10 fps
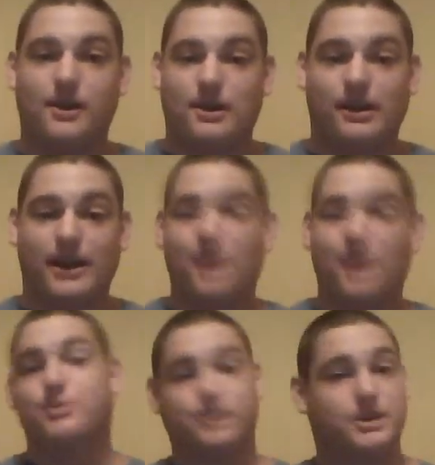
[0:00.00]
Like, I was
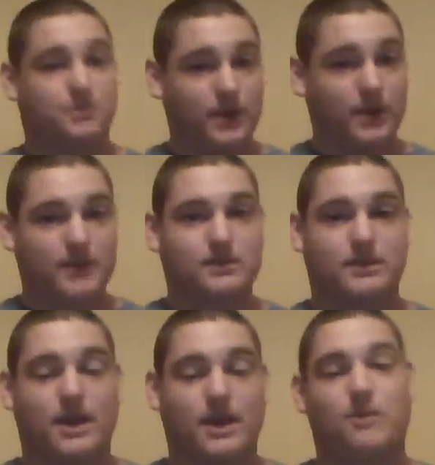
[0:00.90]
really impressed as
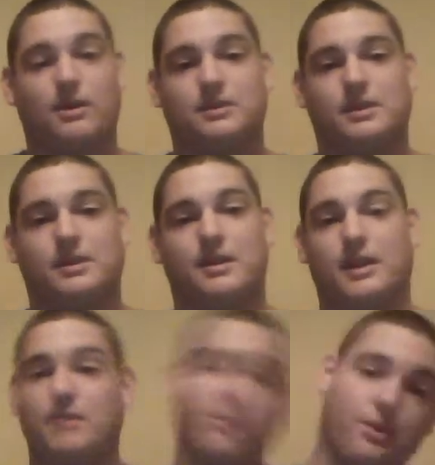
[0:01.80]
to how well it sounded,
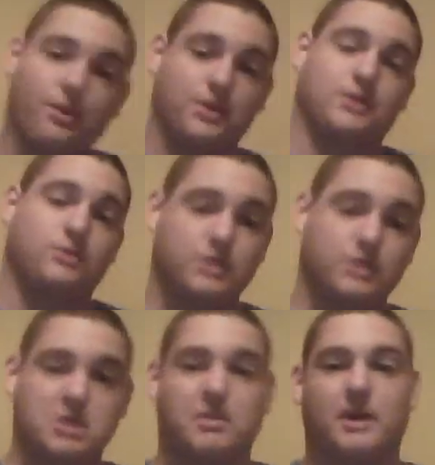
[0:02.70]
even with the
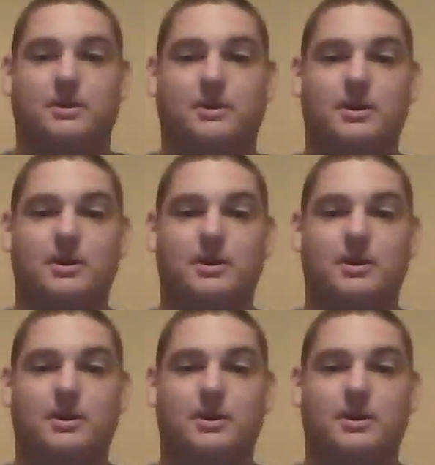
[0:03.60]
distortion pedal.